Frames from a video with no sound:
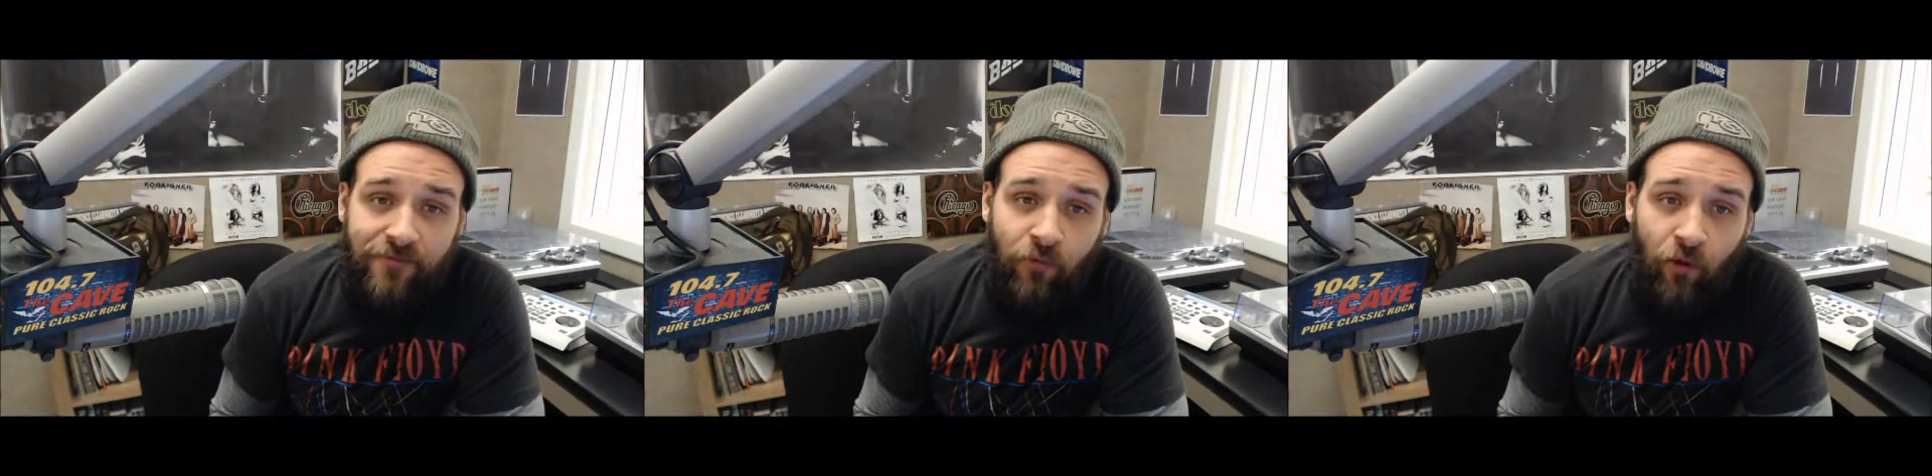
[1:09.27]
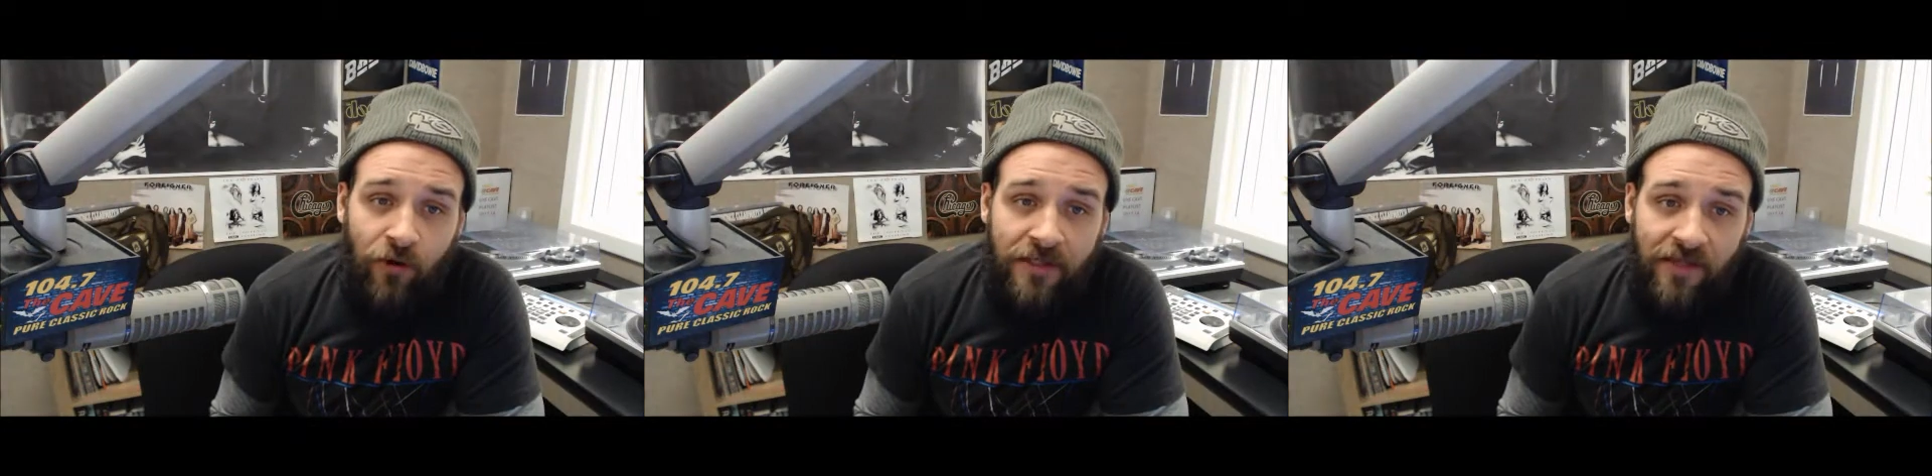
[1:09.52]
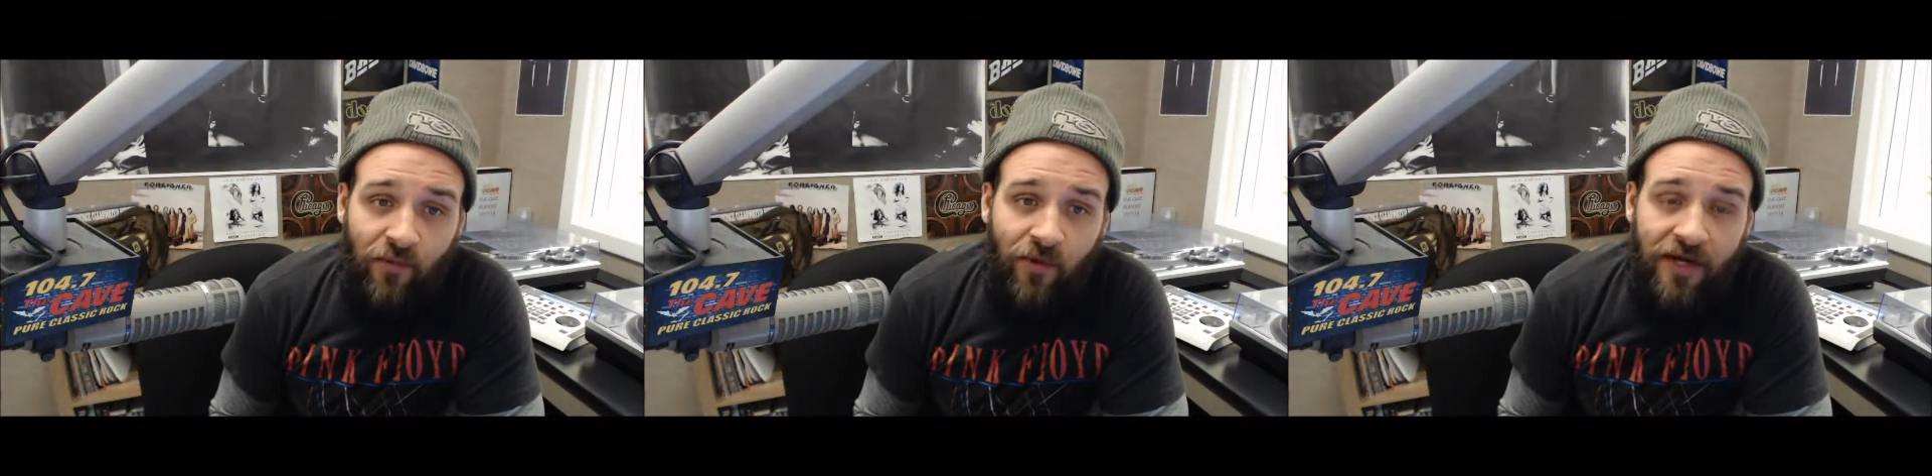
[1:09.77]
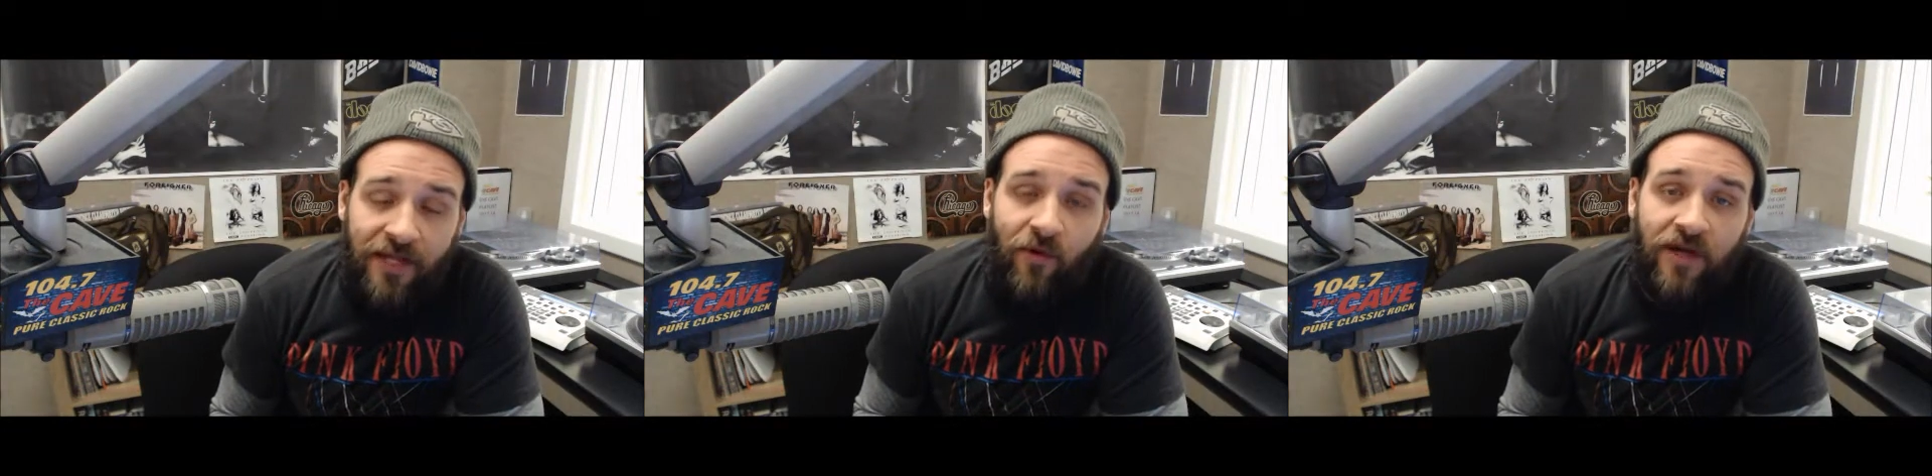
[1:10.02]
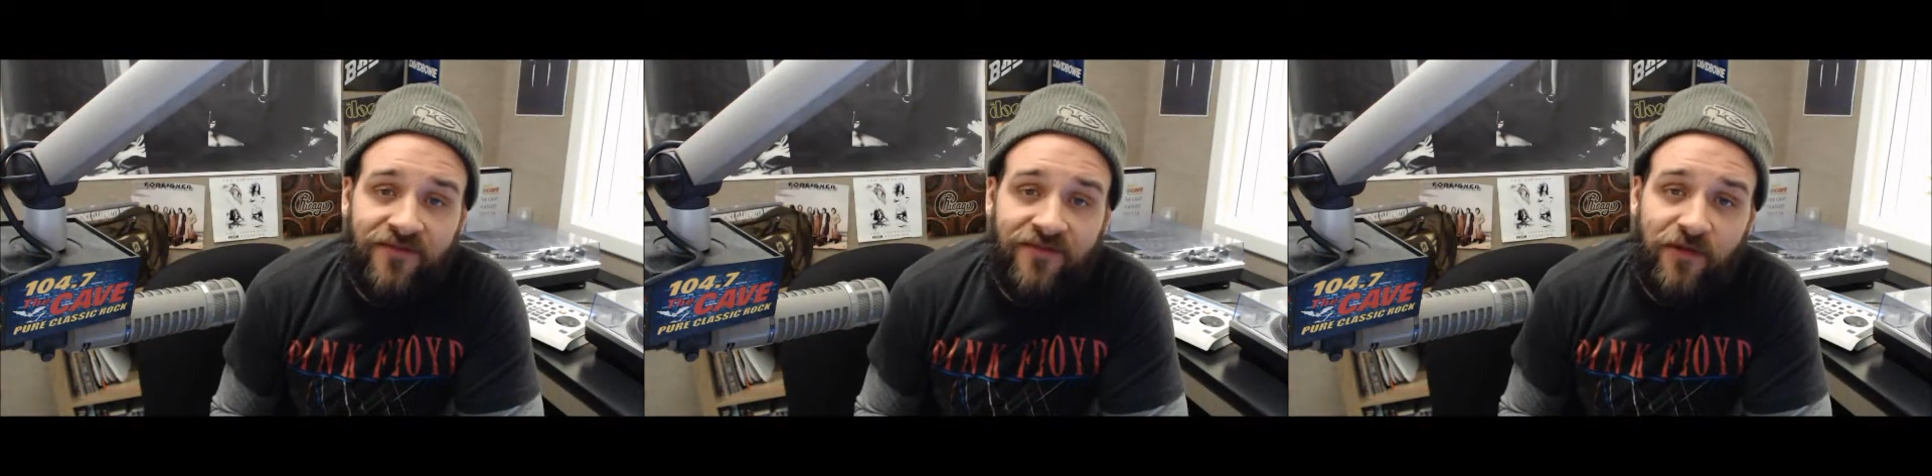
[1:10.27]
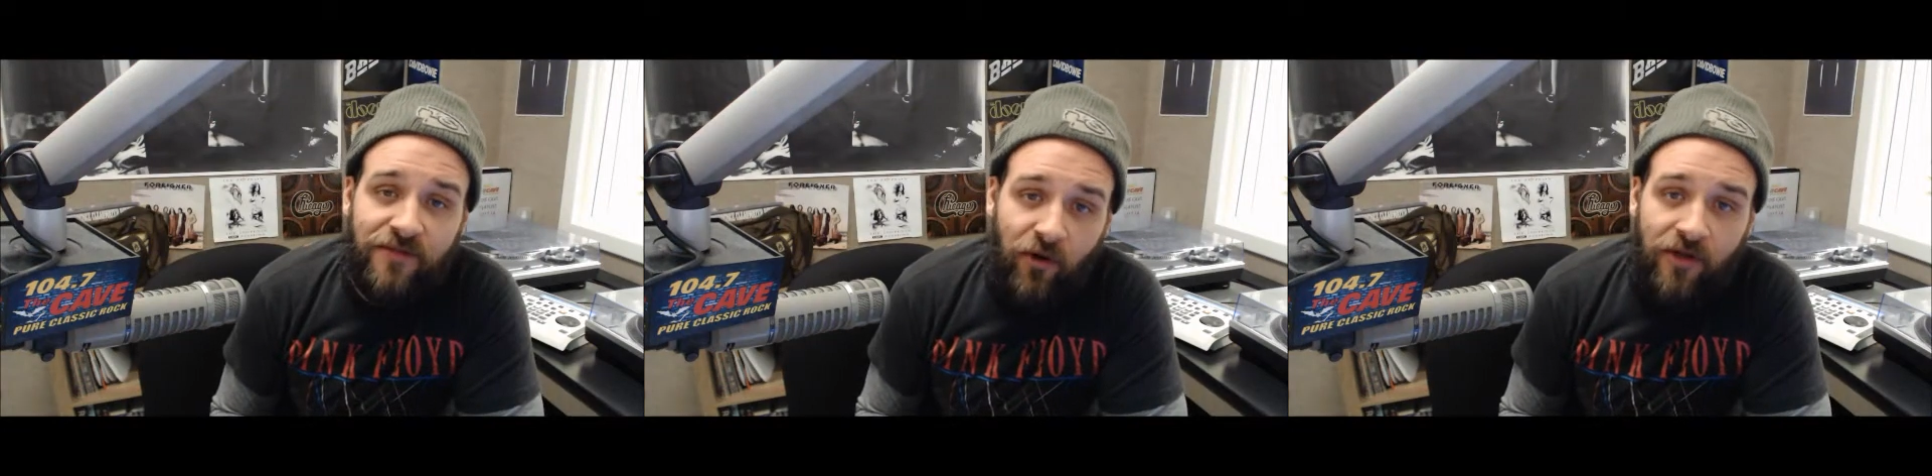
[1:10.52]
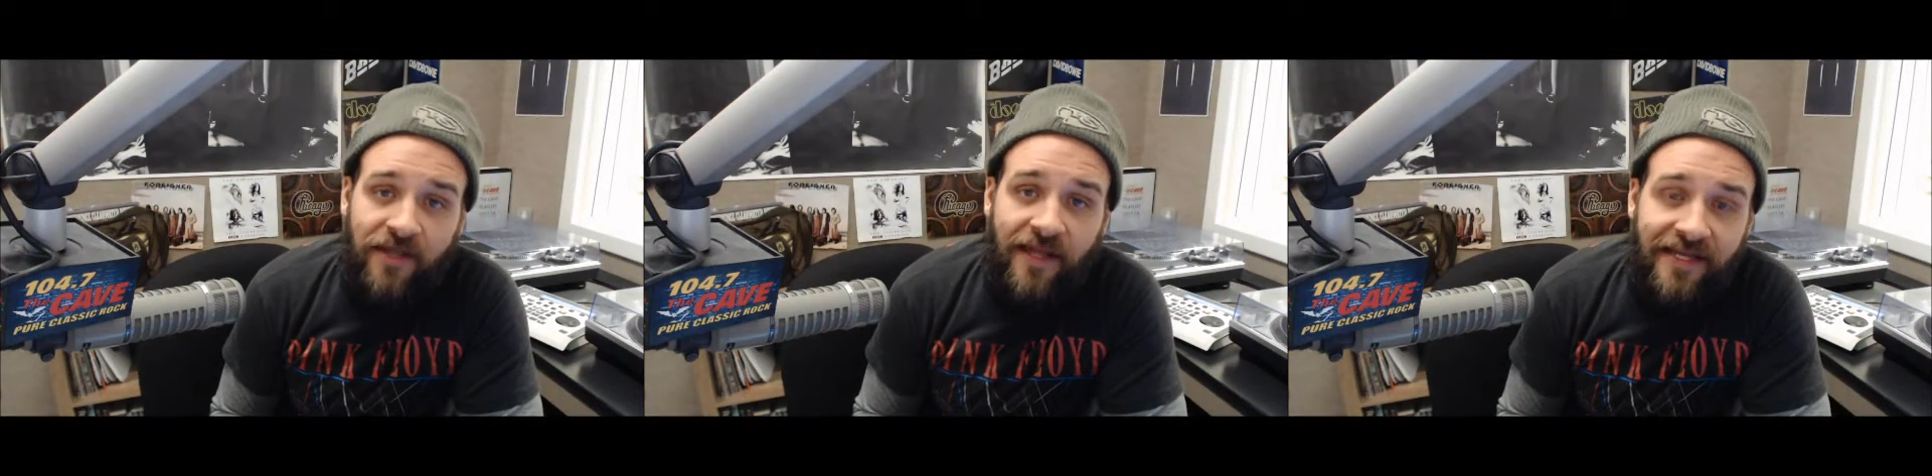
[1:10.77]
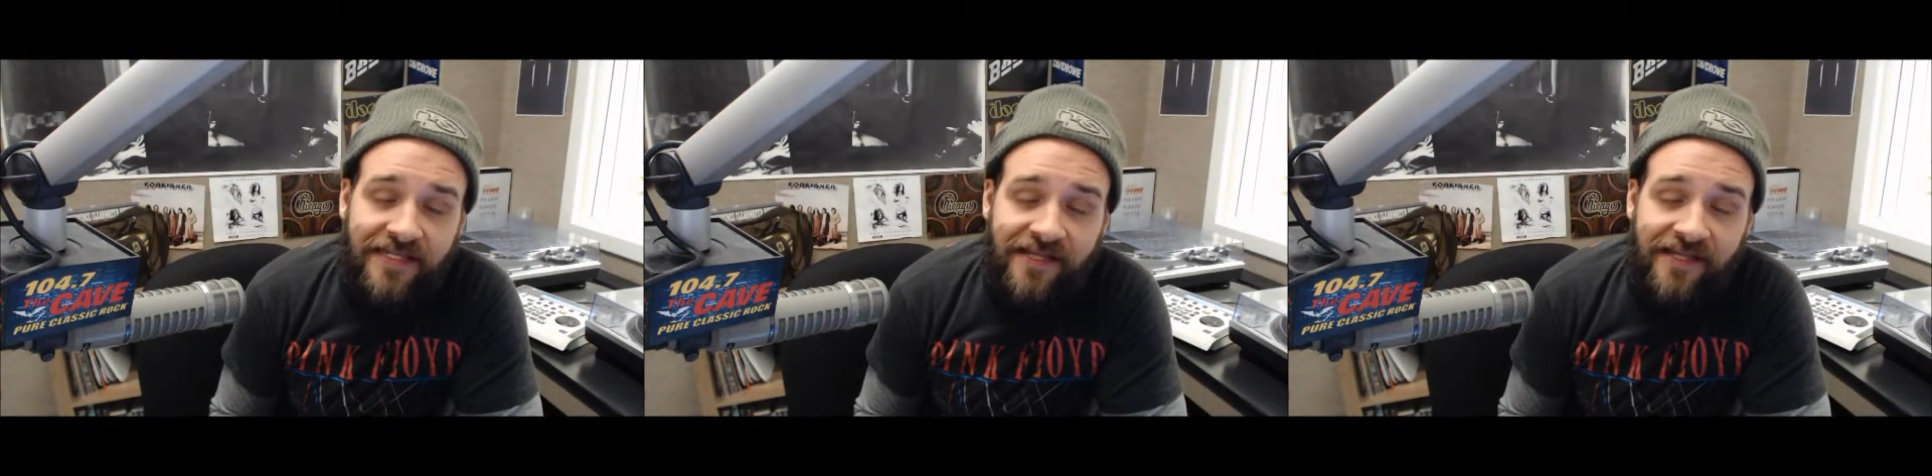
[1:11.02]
sports and what he wants for his birthday.